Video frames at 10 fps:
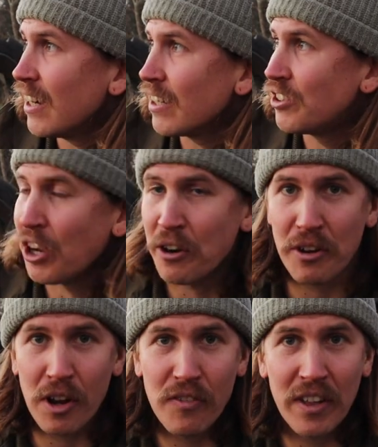I don't
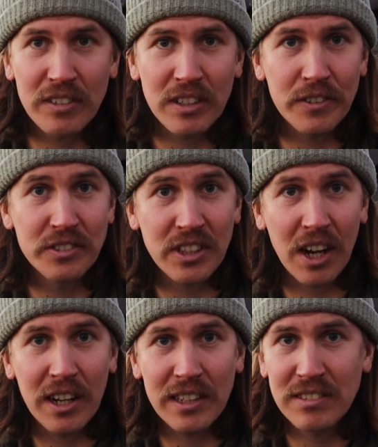know if there's enough
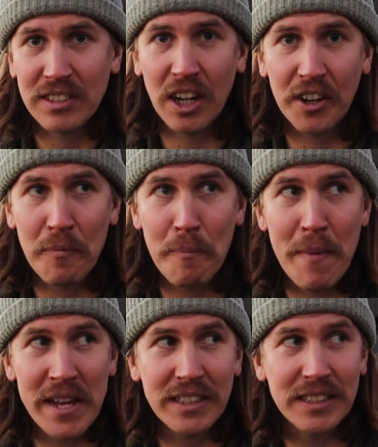starlings to kind of
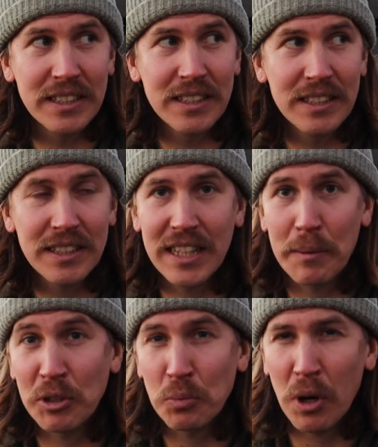make the
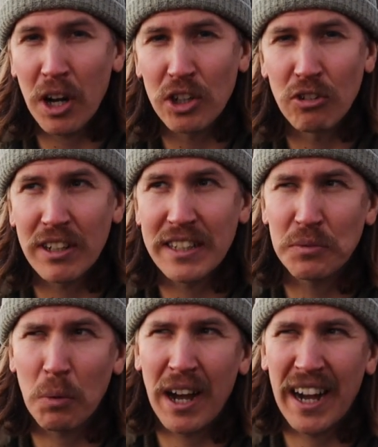image work or at
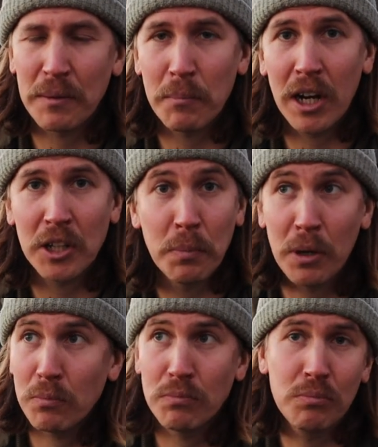least what I had in mind, but
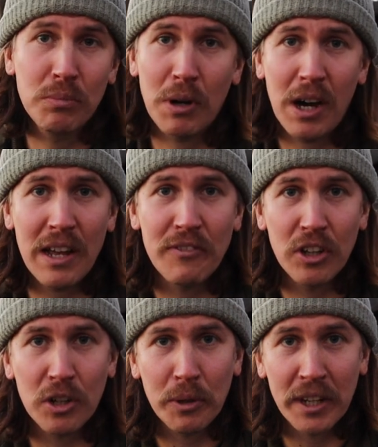I'll have a
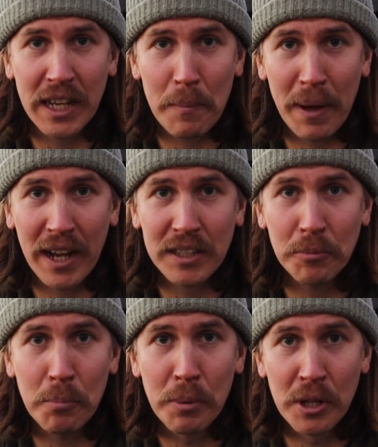look when I get back
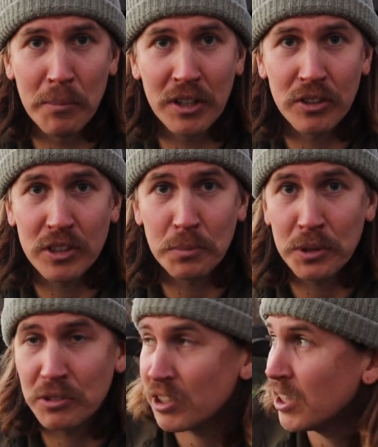and put them in on the
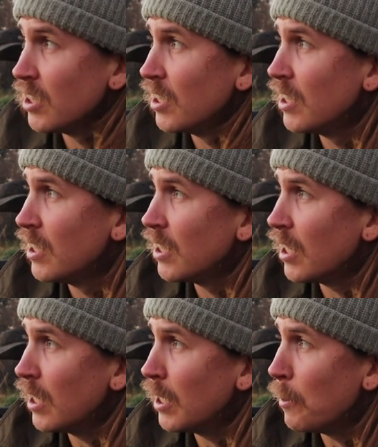computer.
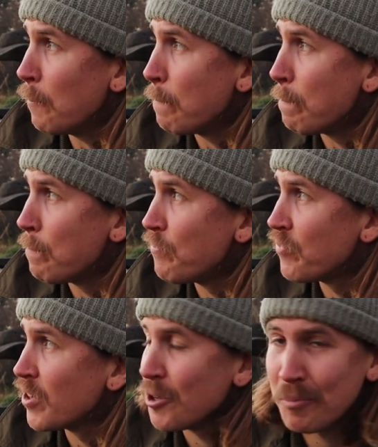Um,
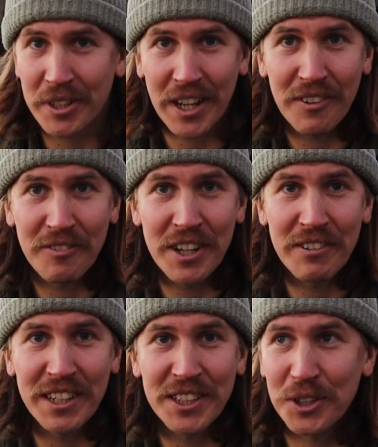but yeah, really,
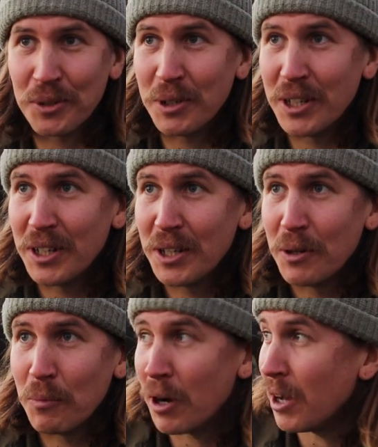really cool.
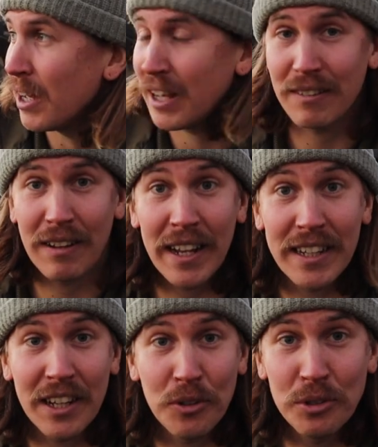What, hey,
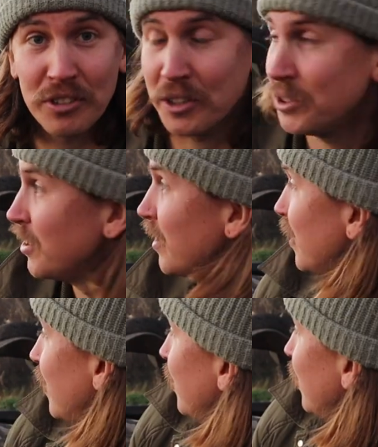and also,
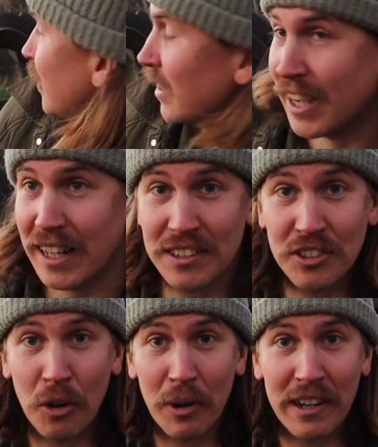I had this
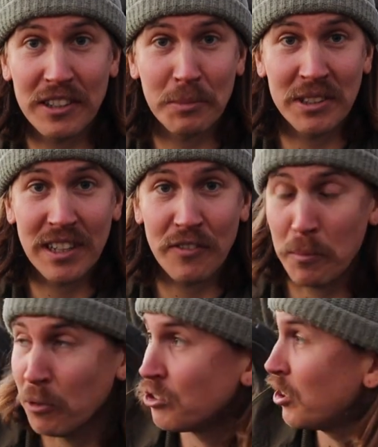whole area to myself. I'm not